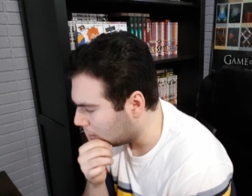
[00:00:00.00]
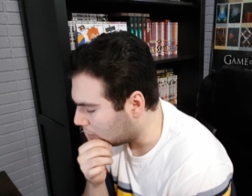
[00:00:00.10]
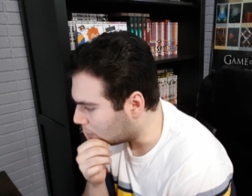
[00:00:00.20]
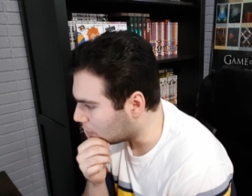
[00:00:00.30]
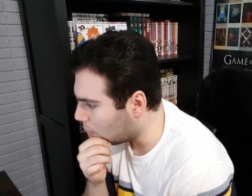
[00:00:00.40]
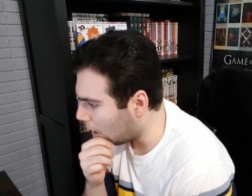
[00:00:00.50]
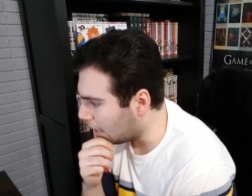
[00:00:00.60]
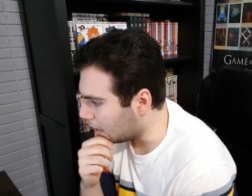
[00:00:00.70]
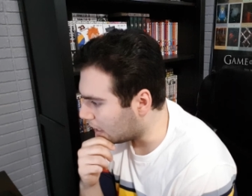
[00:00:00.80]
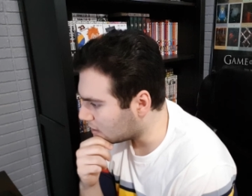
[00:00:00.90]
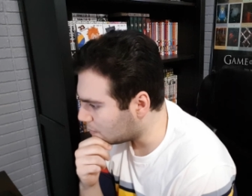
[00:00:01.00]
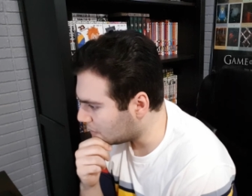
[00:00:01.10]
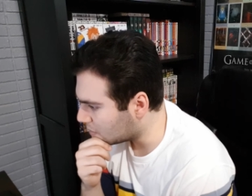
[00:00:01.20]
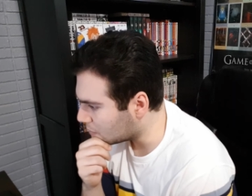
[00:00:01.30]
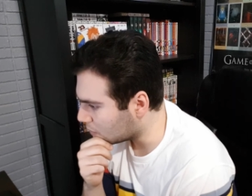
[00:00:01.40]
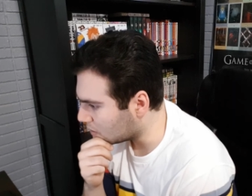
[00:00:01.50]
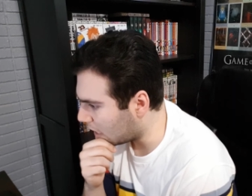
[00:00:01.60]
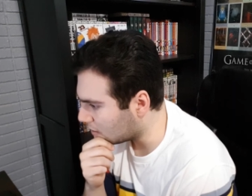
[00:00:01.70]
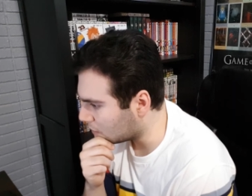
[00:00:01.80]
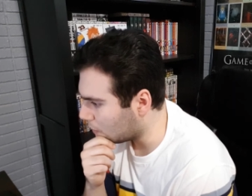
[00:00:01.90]
I wonder why. It has to be some sort of
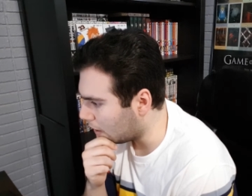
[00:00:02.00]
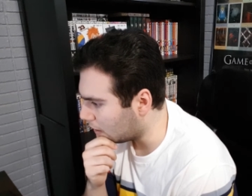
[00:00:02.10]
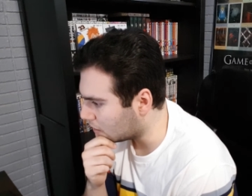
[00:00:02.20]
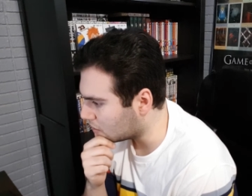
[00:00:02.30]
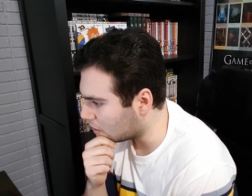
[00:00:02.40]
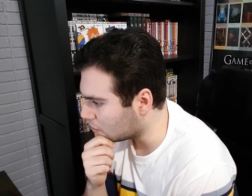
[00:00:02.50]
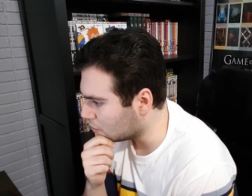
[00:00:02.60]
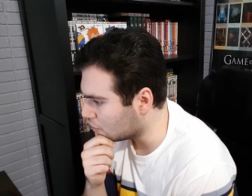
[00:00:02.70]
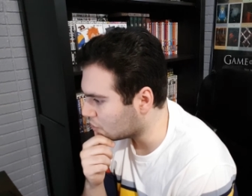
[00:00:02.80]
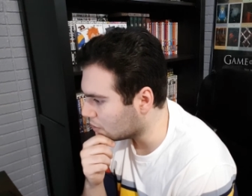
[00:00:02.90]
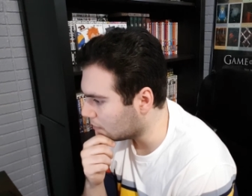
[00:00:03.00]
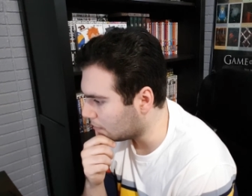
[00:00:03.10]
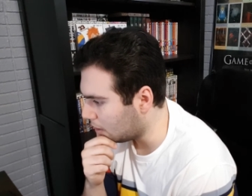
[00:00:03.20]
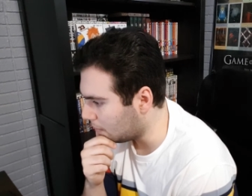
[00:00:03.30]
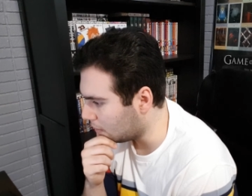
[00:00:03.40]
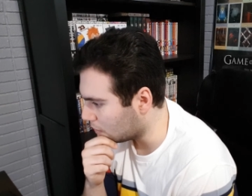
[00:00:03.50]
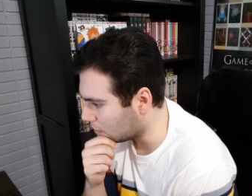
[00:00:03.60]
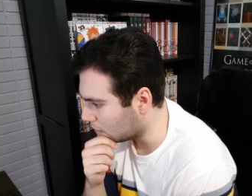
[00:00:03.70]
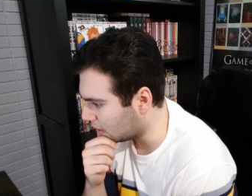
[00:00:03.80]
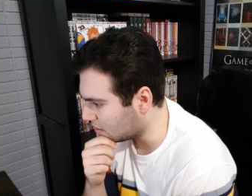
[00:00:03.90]
tactic, right? Against Karasuno serving maybe
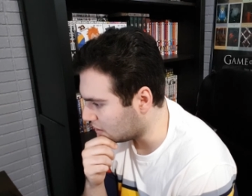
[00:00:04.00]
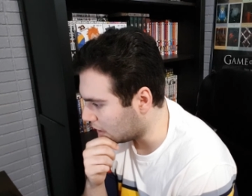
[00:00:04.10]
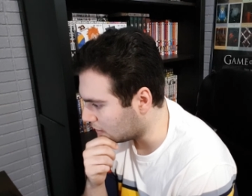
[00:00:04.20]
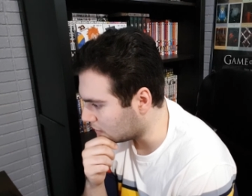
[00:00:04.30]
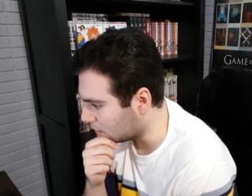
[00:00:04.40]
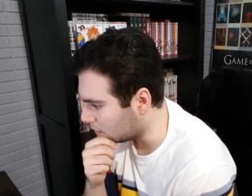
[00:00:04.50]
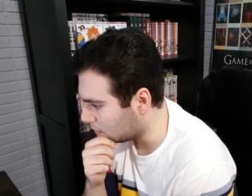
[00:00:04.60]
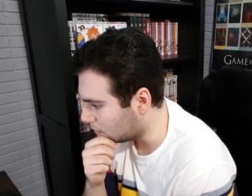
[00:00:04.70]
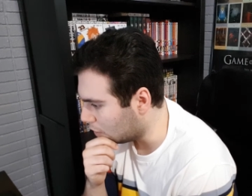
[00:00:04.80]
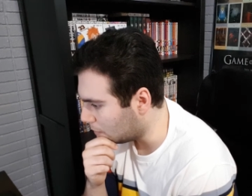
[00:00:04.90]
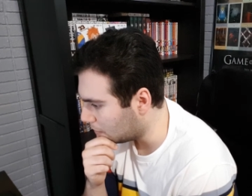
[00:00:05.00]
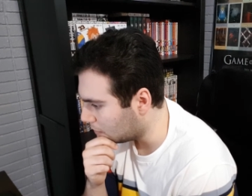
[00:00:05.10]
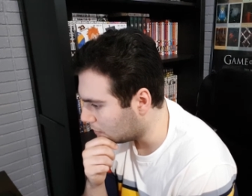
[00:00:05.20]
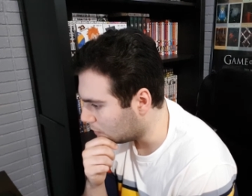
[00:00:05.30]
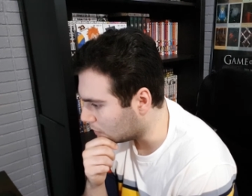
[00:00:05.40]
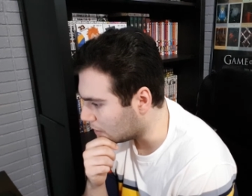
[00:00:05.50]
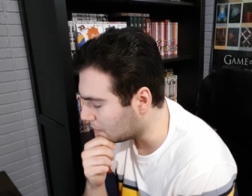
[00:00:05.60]
or against Hinata. Nope. What I'm